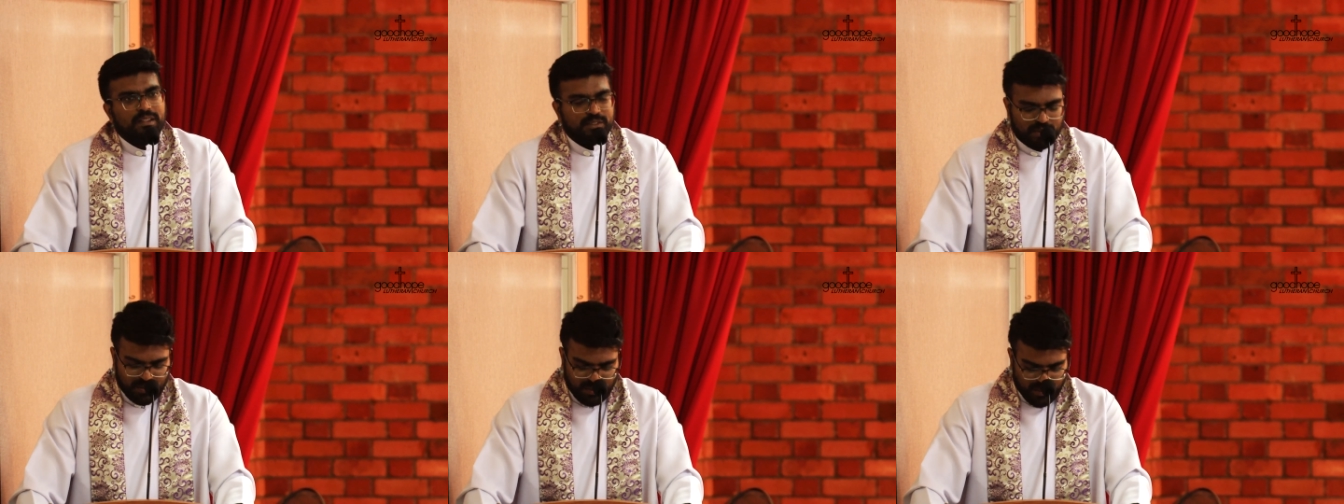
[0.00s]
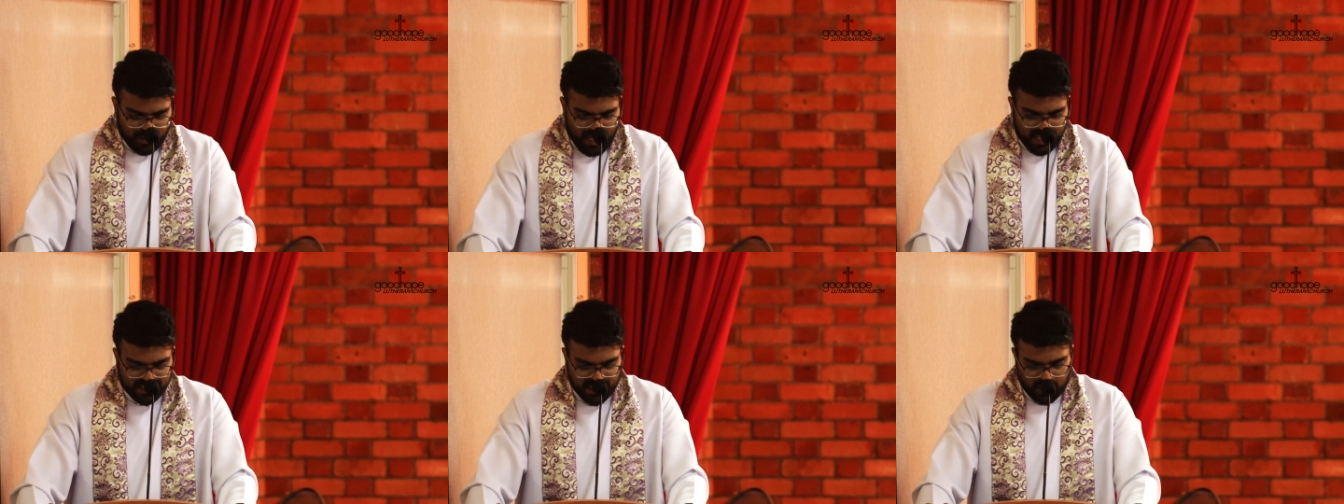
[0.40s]
So,
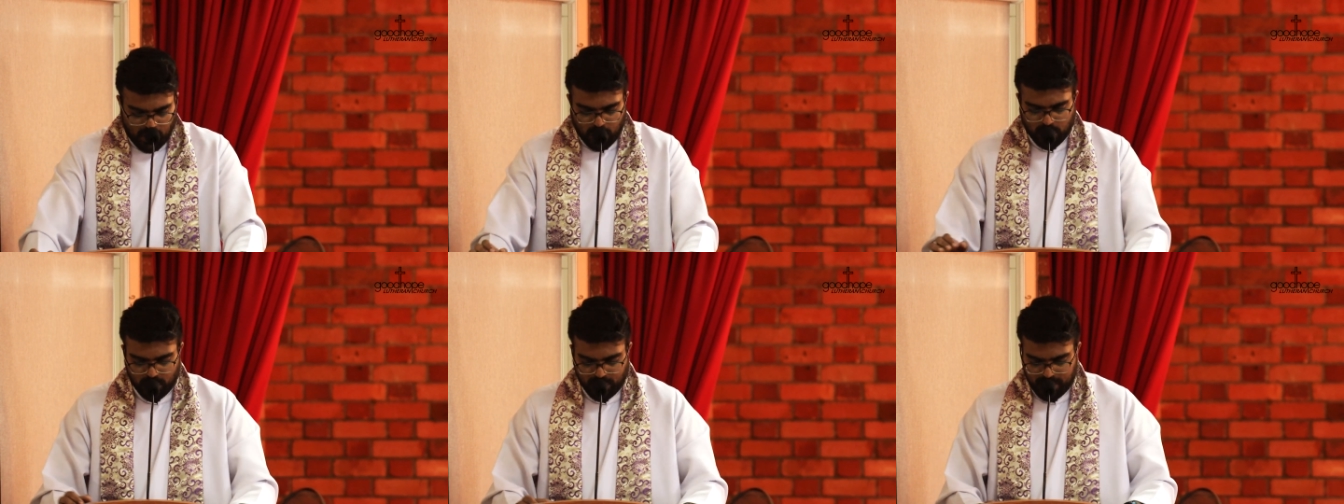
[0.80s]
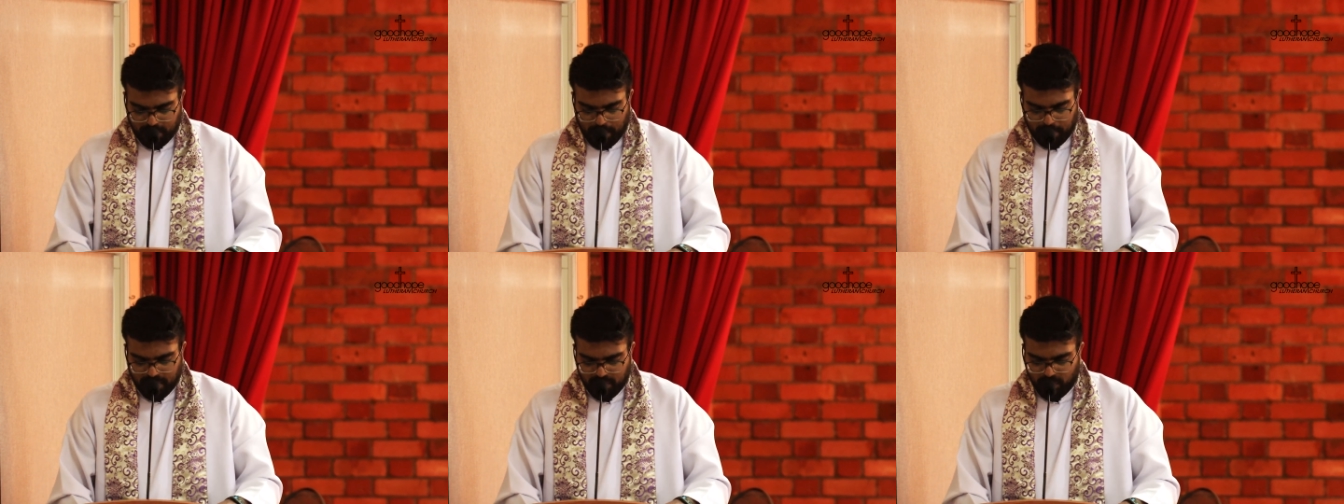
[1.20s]
as I conclude,
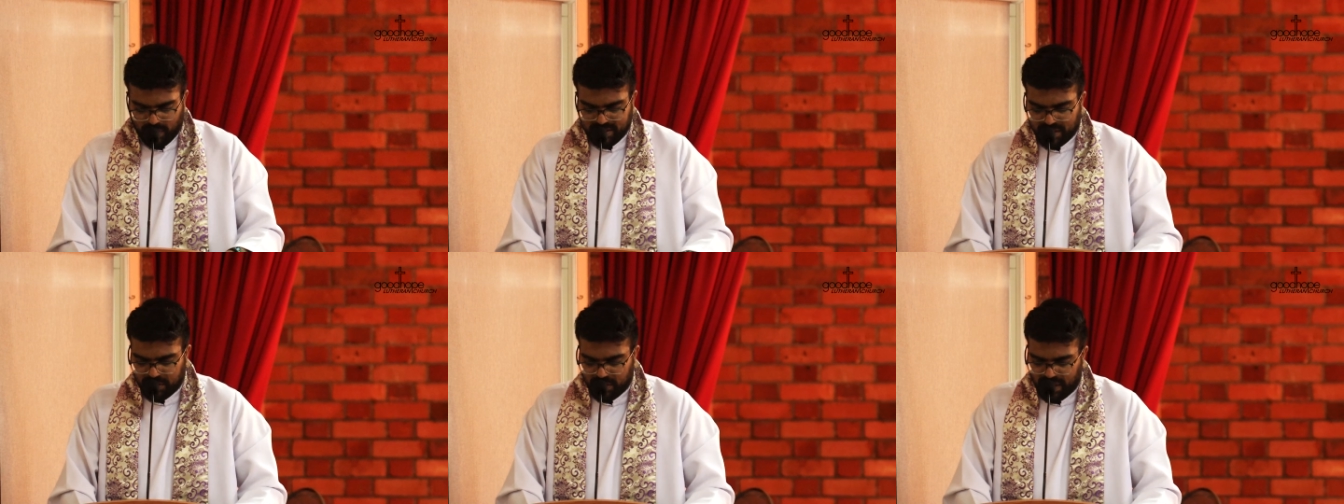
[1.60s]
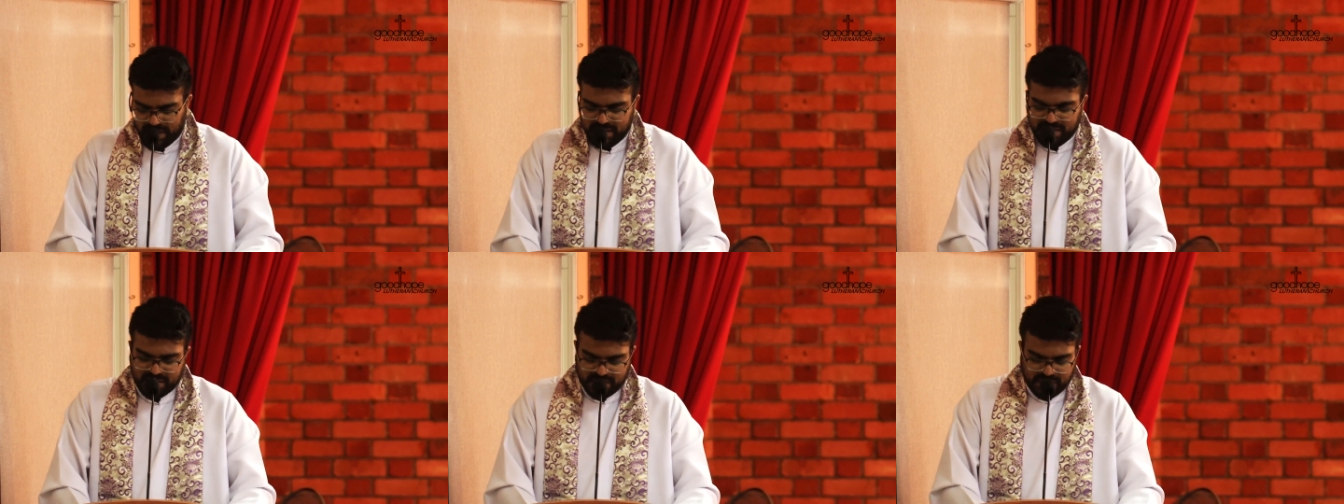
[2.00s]
my beloved ones in
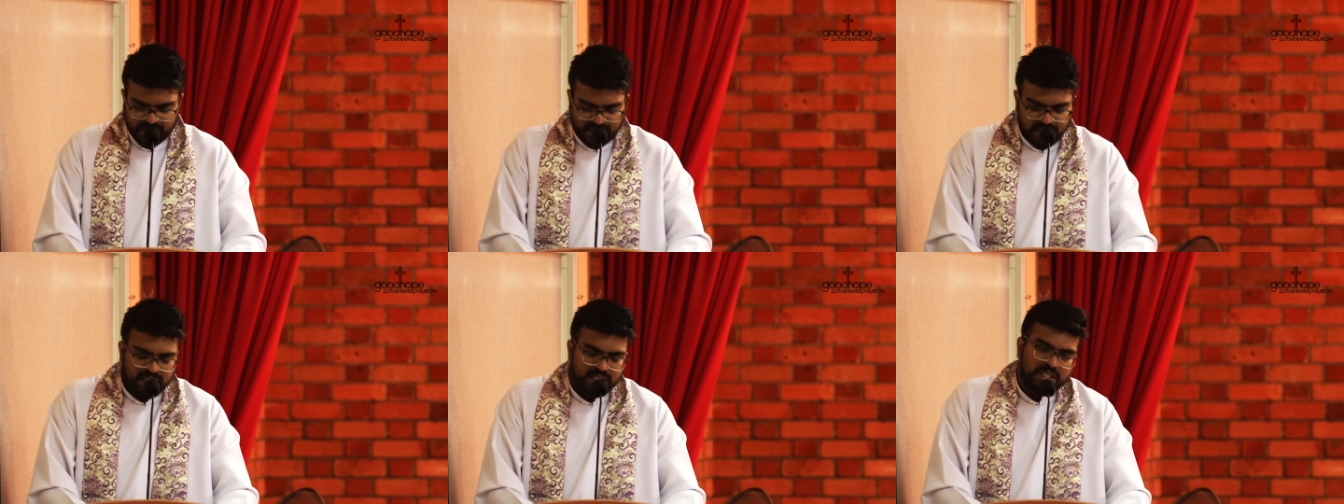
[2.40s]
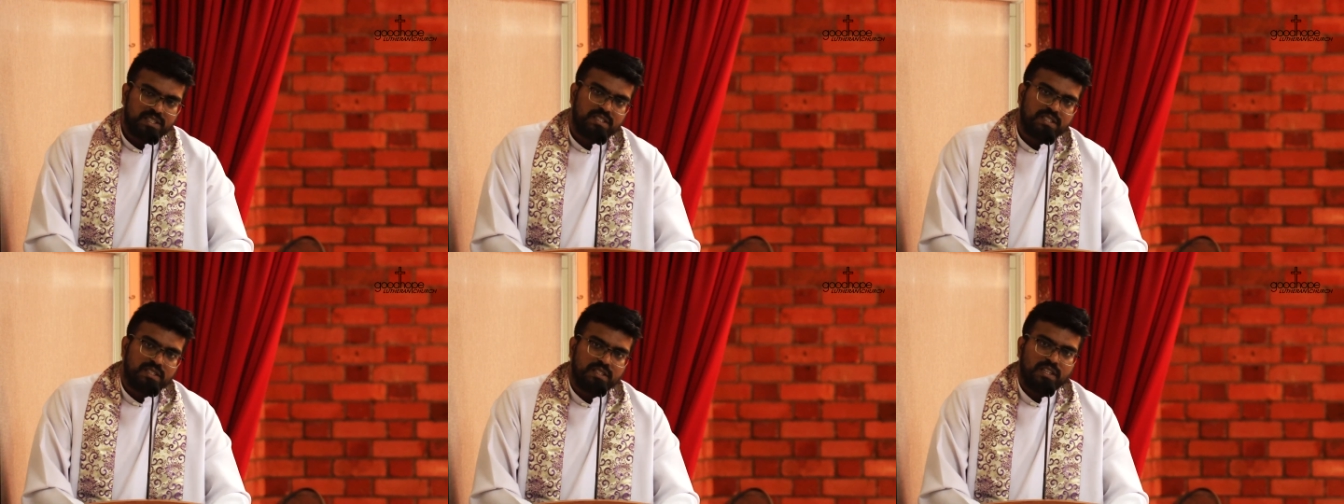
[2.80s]
Christ,
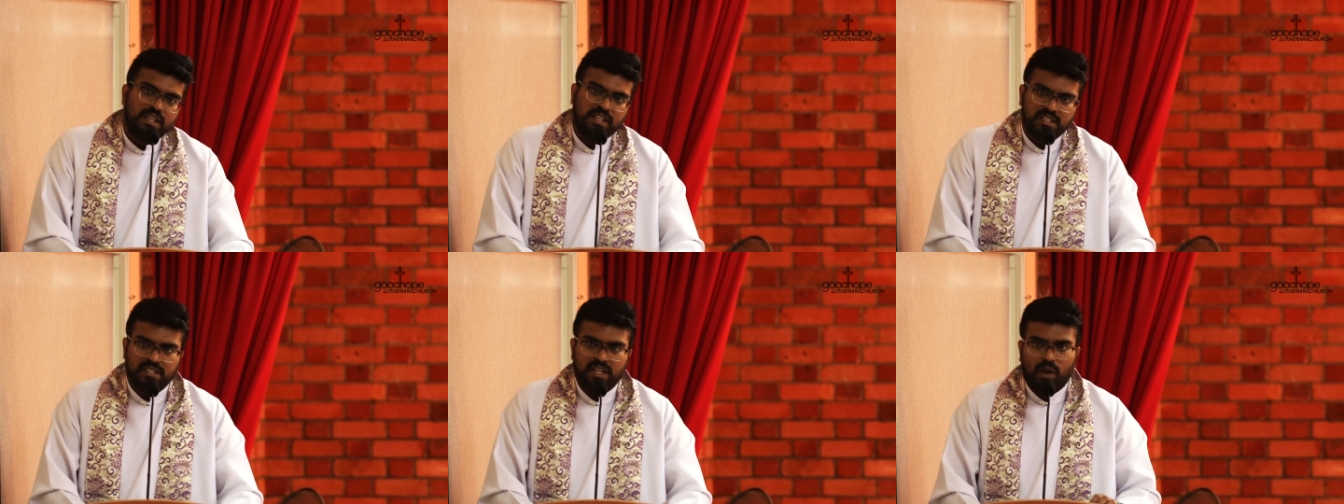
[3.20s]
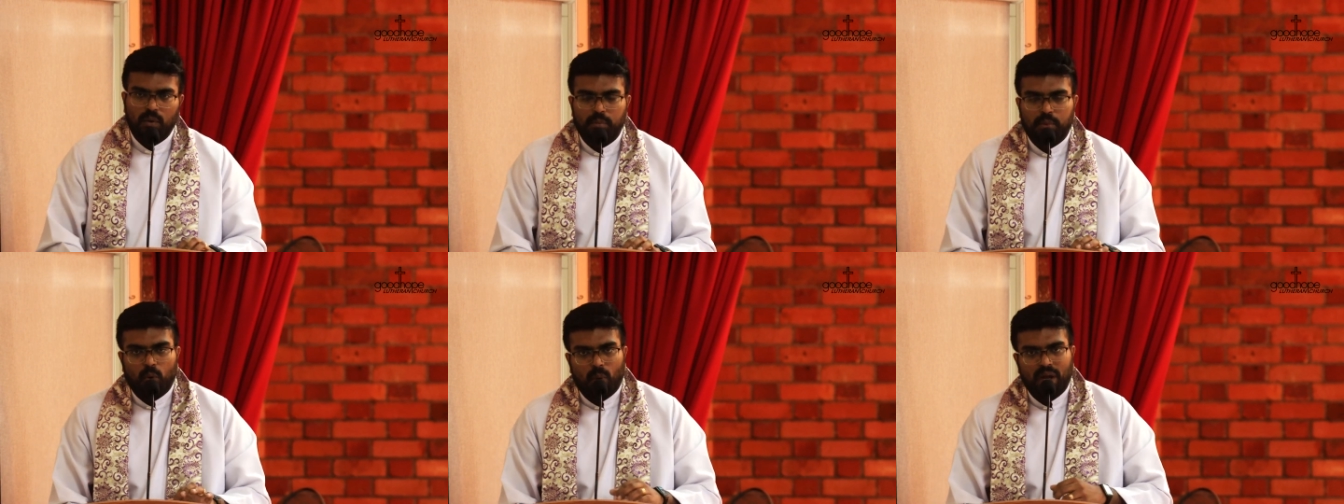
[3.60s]
Jesus is
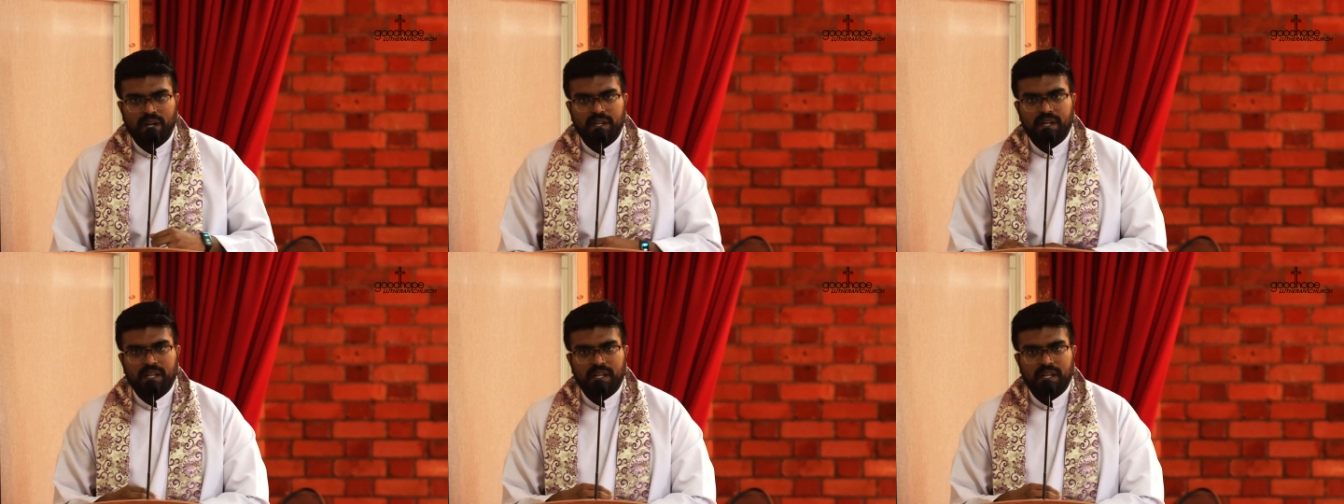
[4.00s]
our provider.